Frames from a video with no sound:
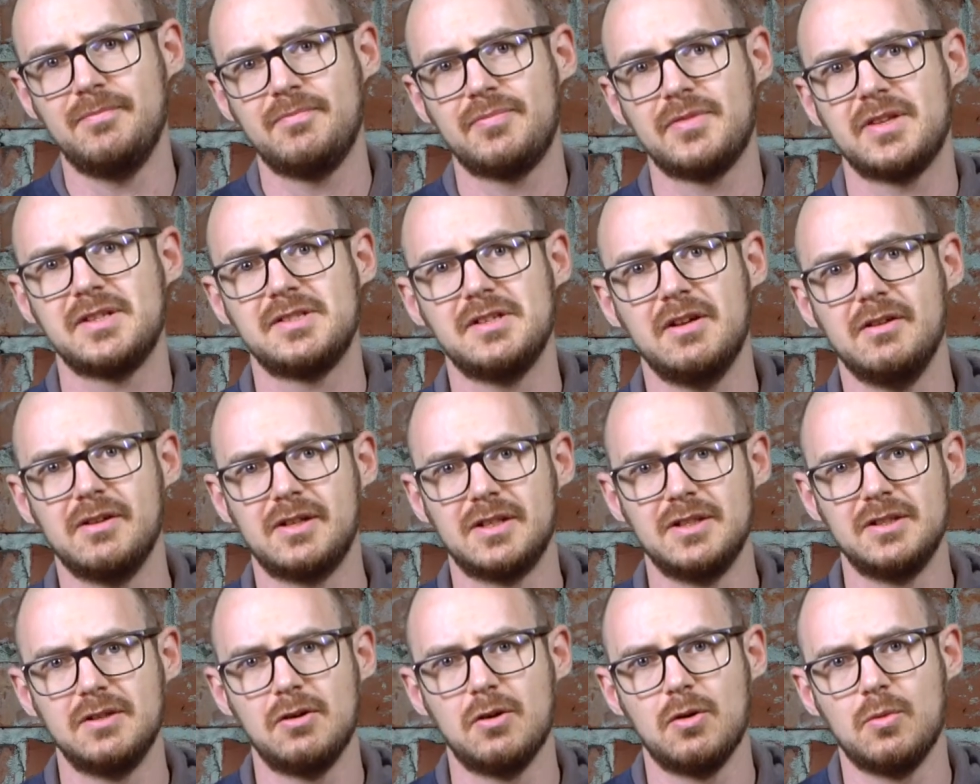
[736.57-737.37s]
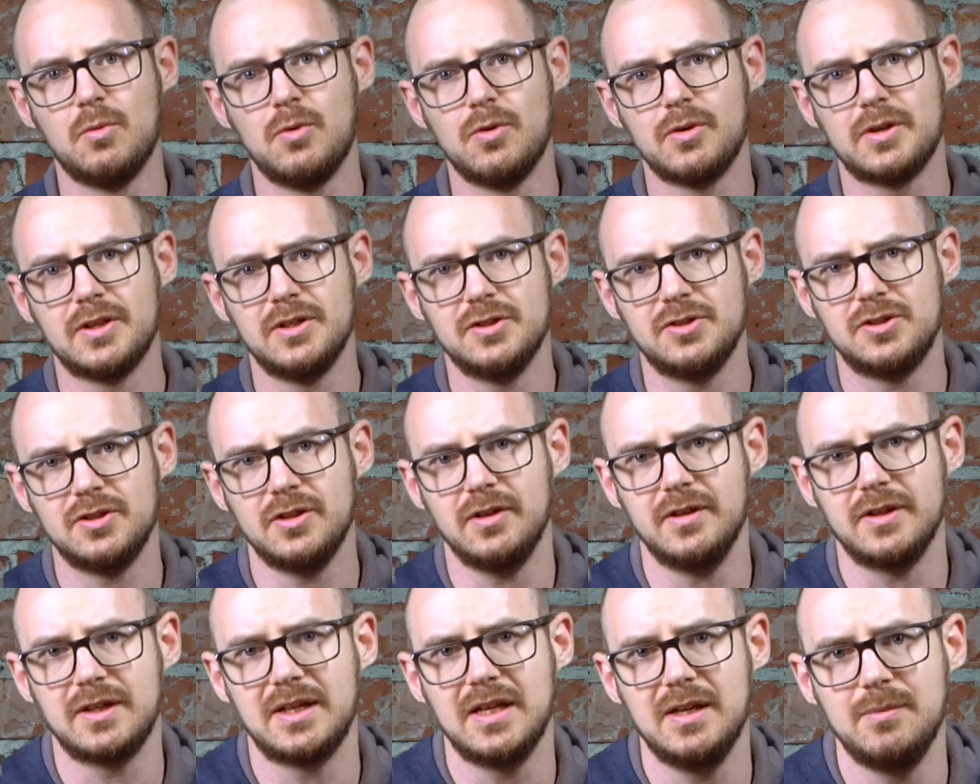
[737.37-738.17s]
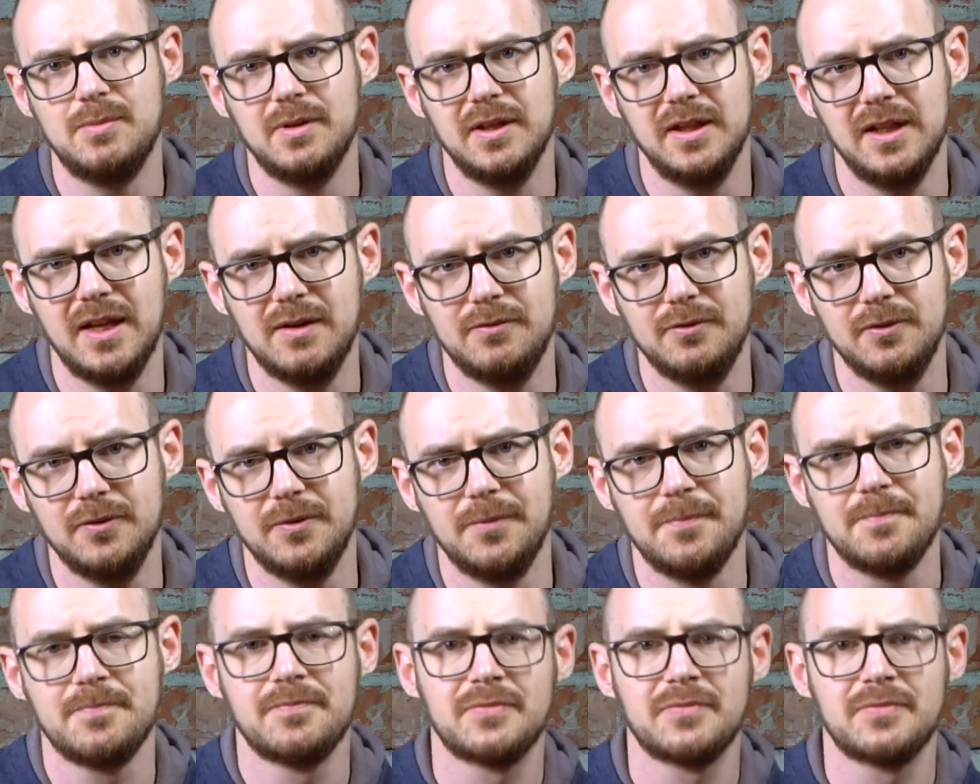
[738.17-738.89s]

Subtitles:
So you can do a walking shot and keep it level.